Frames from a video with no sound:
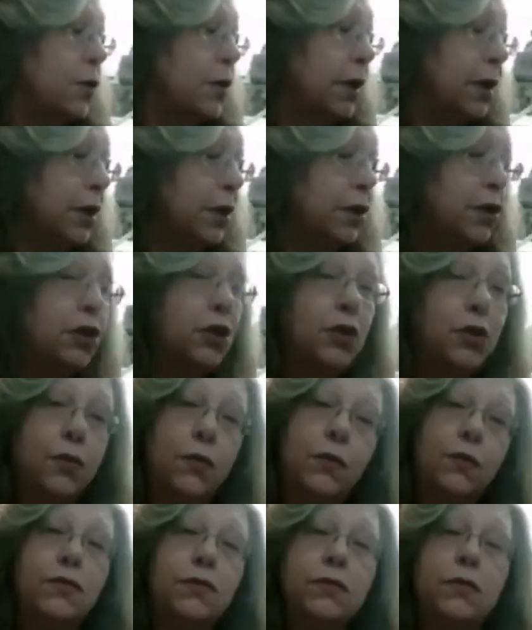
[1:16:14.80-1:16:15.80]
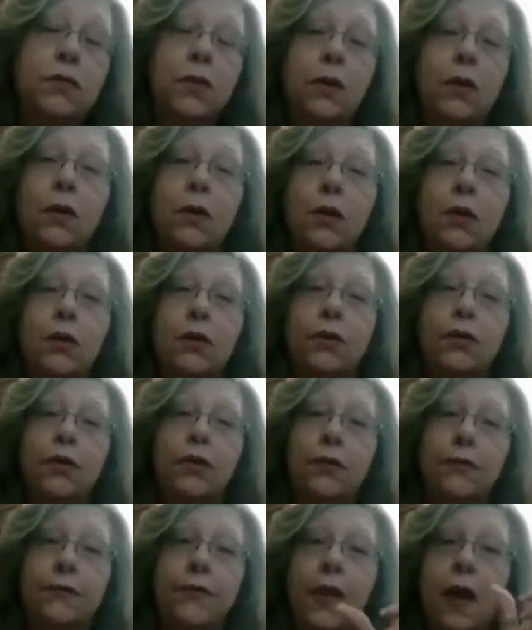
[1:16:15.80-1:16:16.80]
can use
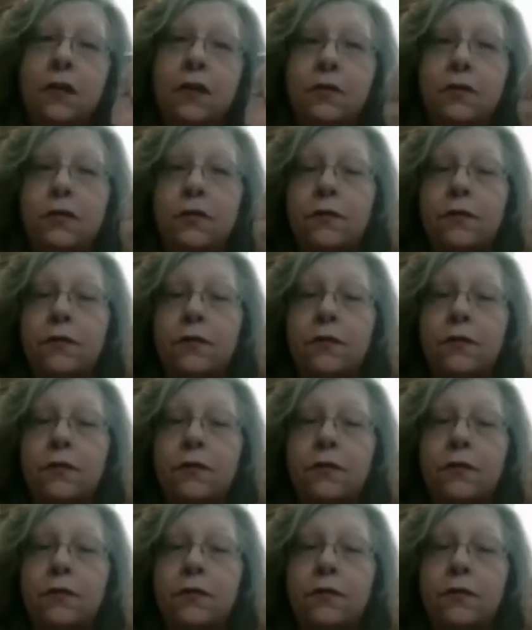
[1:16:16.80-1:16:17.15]
your floss